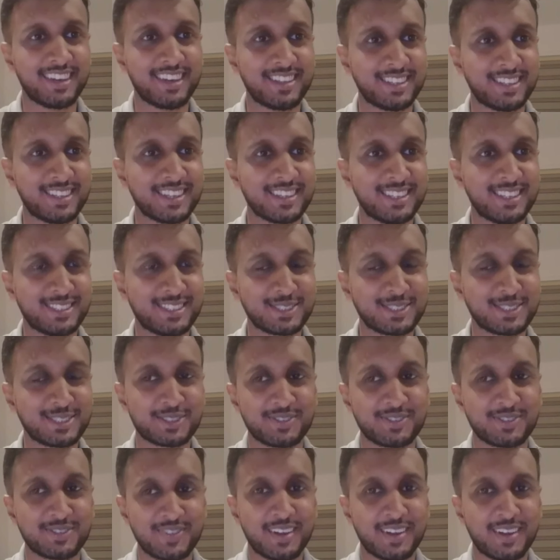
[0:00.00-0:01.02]
I think this is
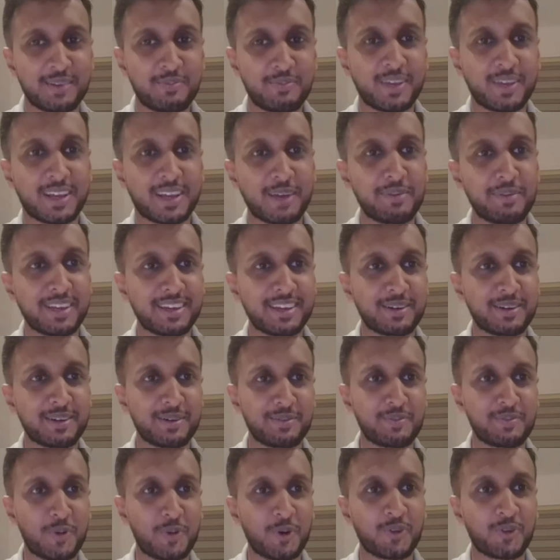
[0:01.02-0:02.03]
becoming a
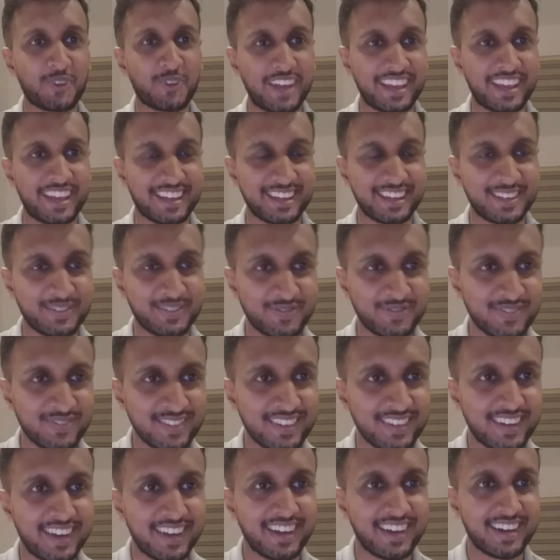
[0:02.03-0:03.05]
more like a,
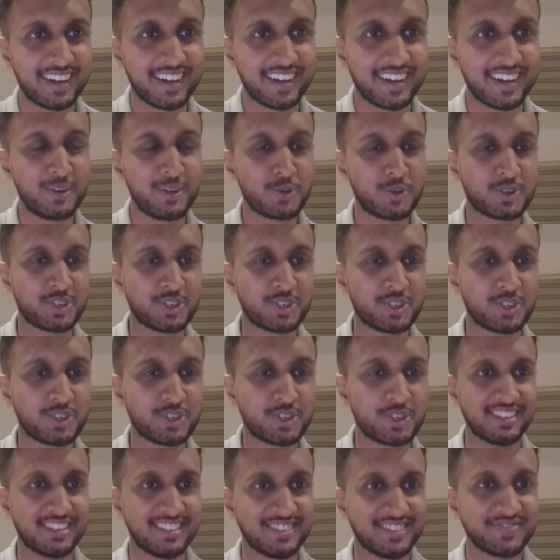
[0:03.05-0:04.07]
a
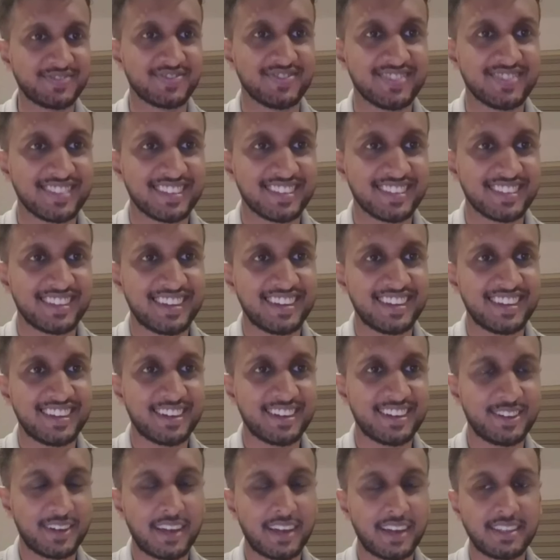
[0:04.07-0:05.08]
nutritional.
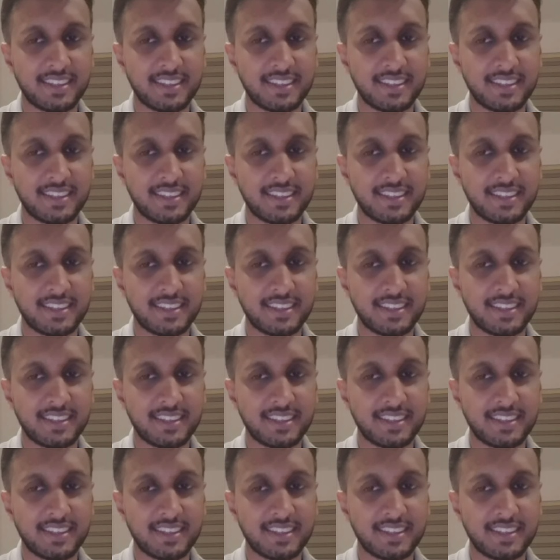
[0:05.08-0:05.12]
Uh, I